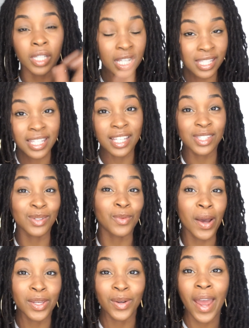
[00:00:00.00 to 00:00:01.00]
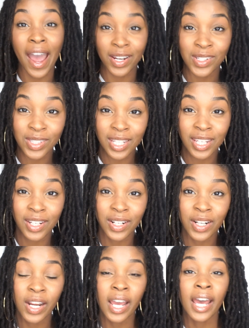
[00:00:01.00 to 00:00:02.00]
Let's get to why you're actually
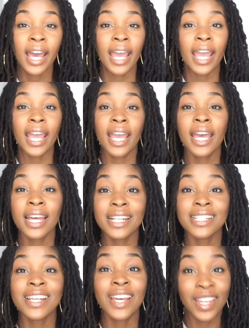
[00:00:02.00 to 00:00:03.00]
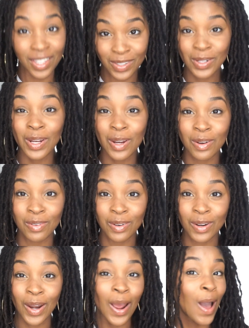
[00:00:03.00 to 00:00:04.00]
here. And you're here
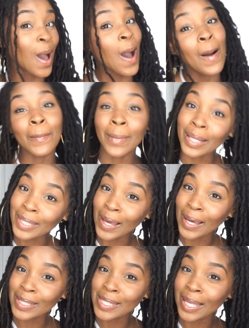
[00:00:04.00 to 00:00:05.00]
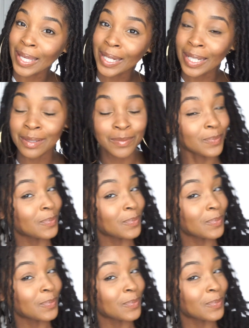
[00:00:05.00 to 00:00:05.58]
for my locks, honey.